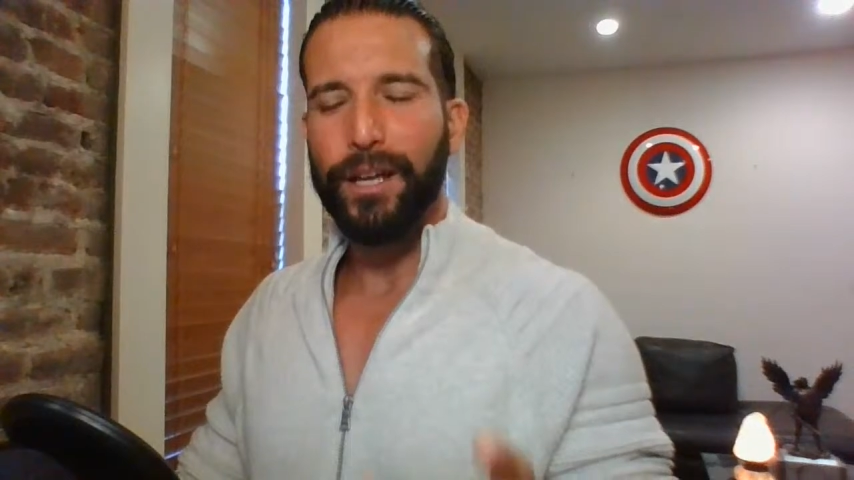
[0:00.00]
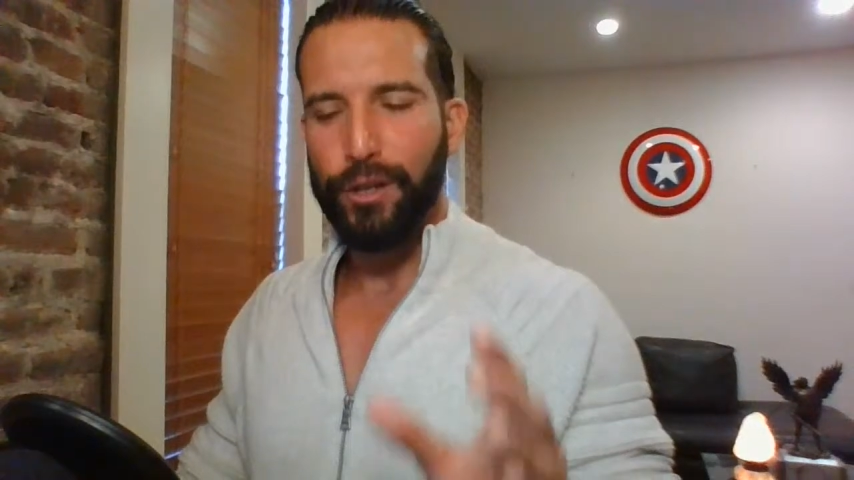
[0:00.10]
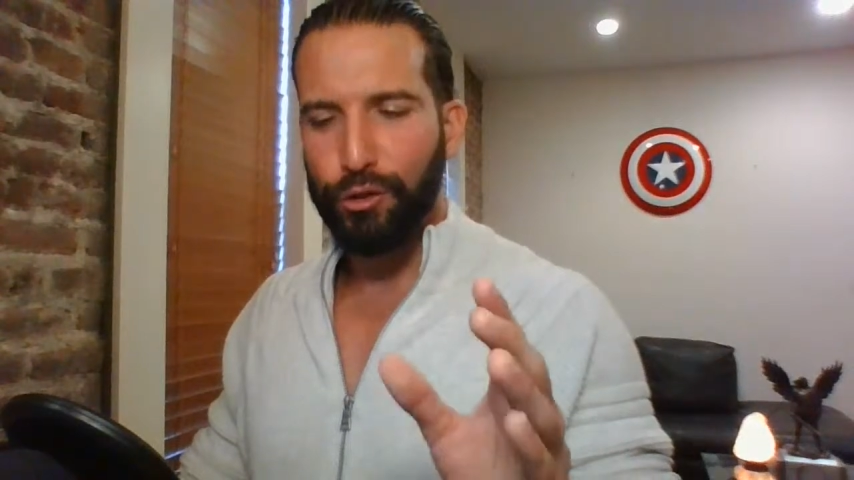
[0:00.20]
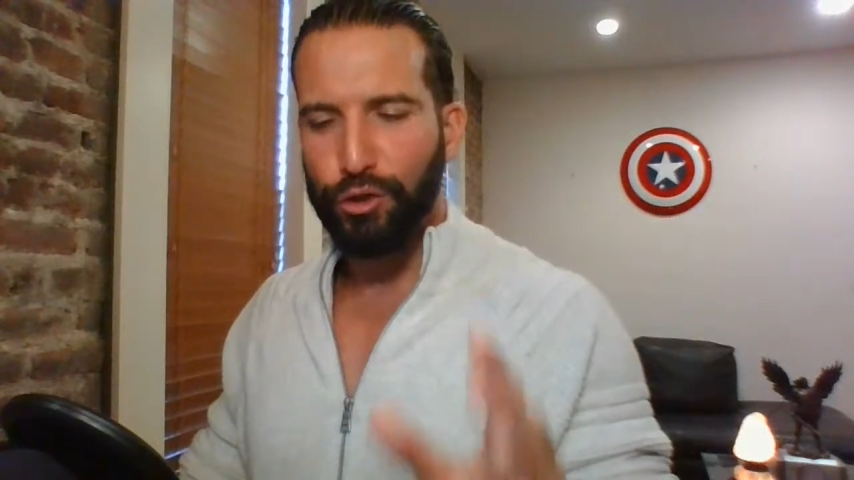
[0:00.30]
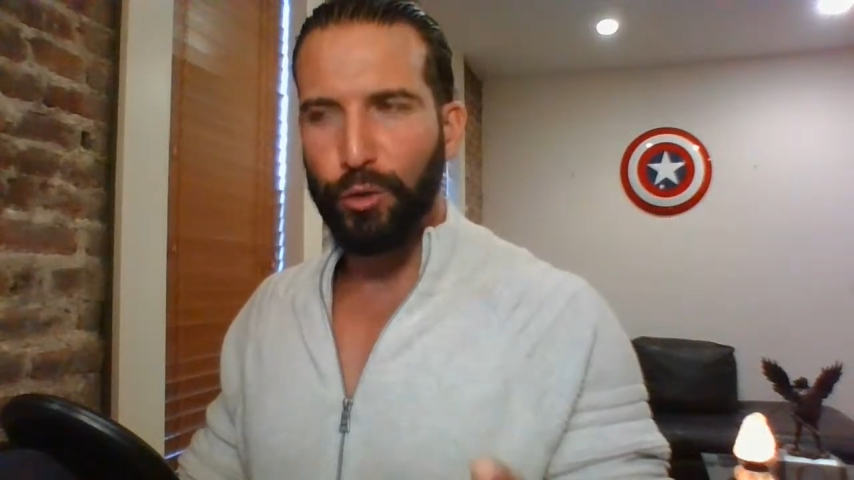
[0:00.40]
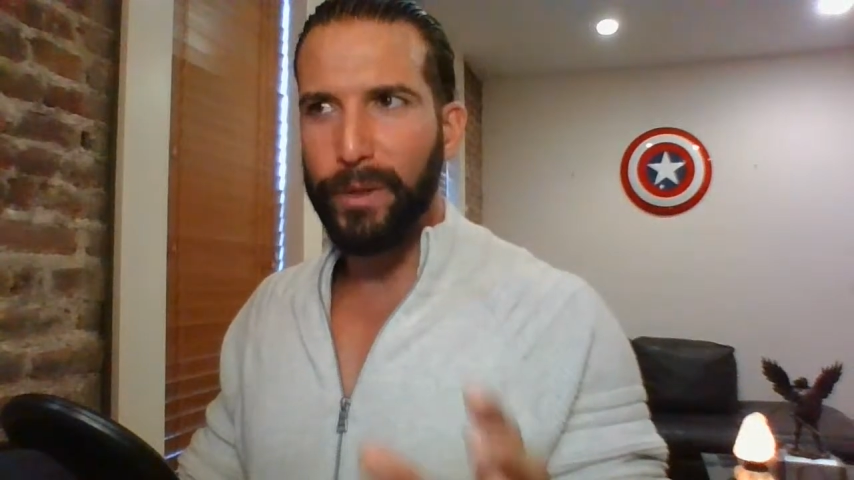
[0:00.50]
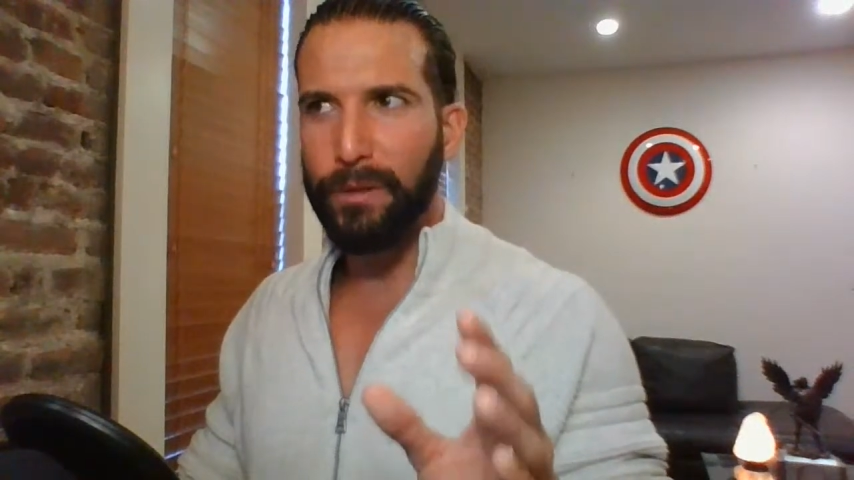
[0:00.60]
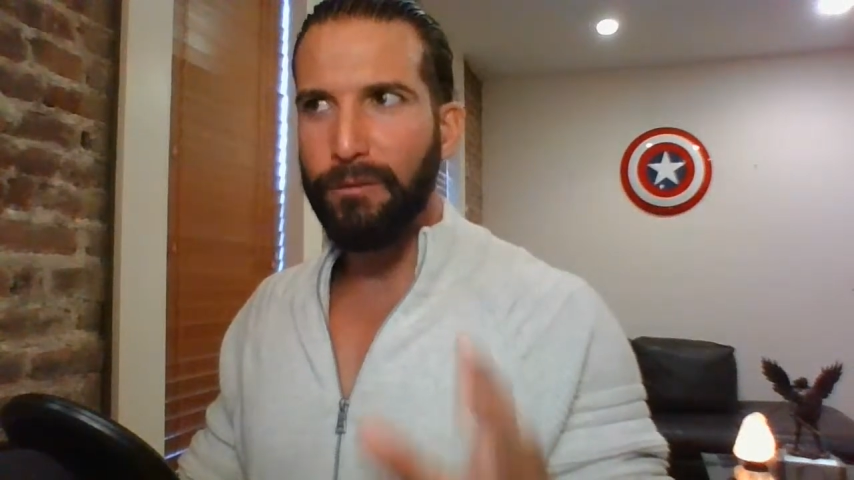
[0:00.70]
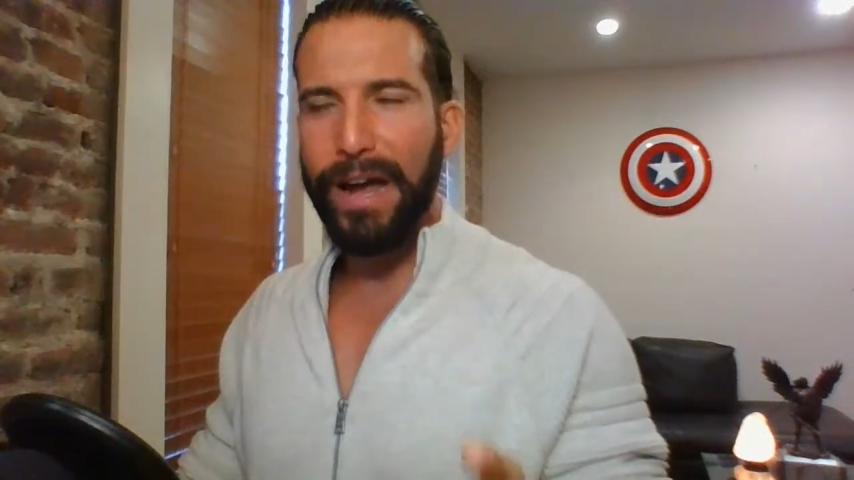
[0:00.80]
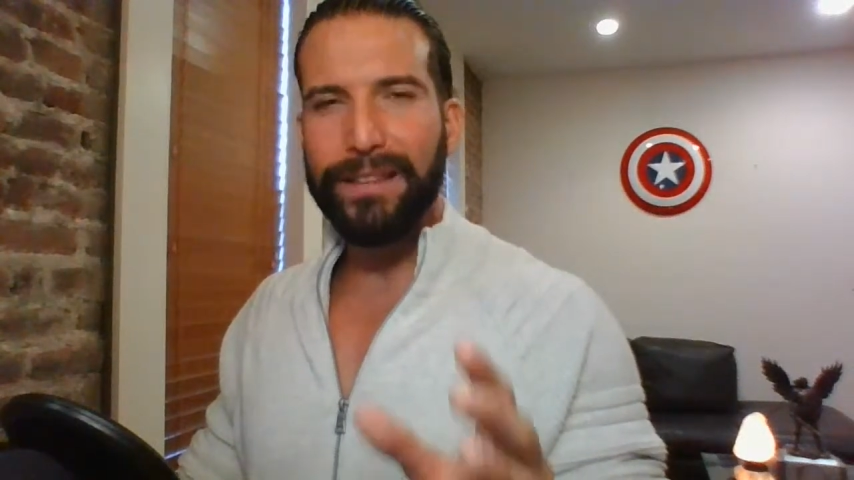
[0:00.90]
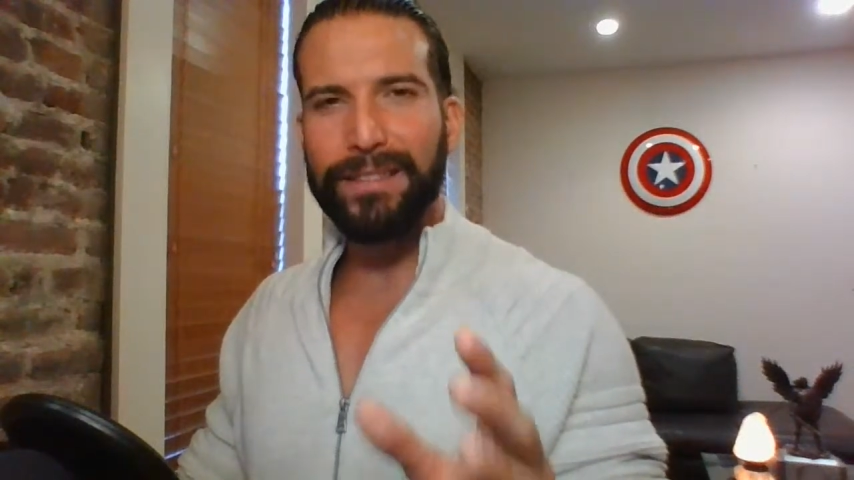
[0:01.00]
You're doing the right